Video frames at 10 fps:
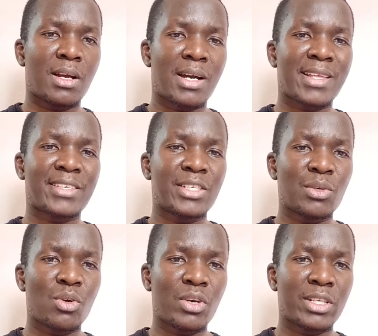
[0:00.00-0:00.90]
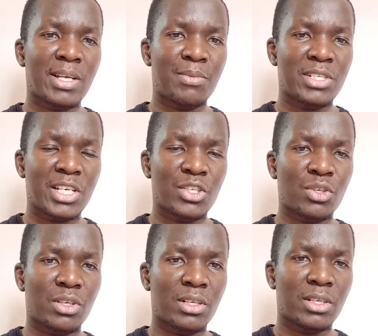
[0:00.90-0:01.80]
at a single
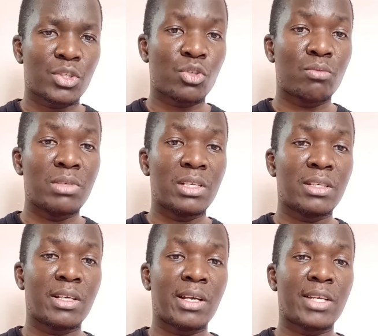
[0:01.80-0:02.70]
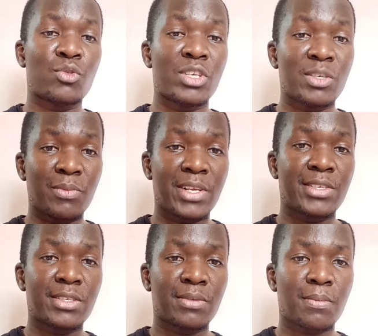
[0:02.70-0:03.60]
interpretation should be 20
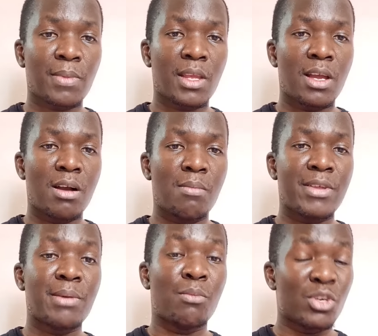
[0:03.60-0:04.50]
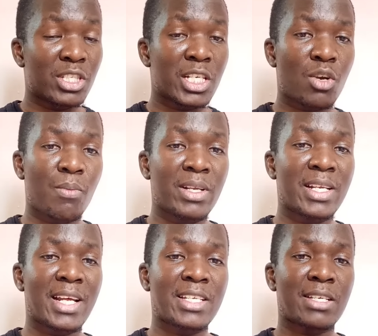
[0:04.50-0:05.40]
minutes, but the most
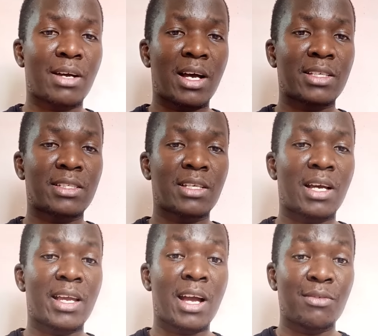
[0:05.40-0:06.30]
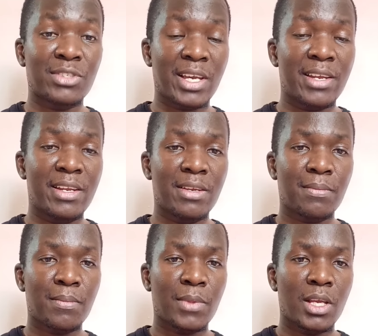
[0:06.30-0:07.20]
recommended, as I have said,
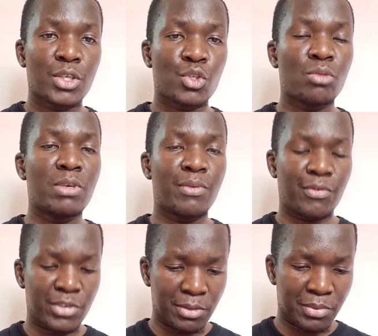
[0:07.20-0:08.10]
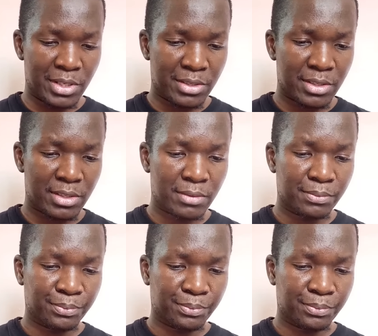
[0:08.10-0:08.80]
should be 15 minutes.